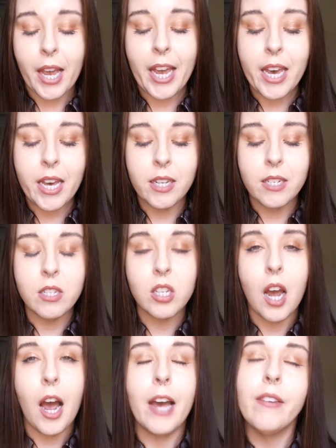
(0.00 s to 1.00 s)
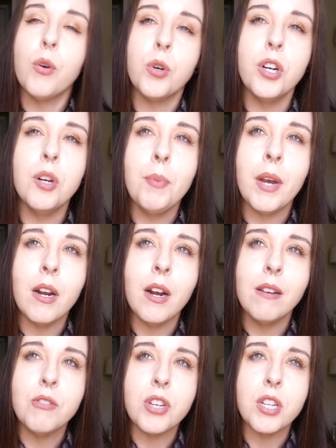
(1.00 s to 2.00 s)
And I've ordered a
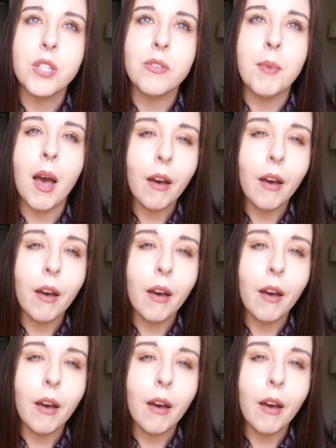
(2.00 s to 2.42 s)
pair of jeans from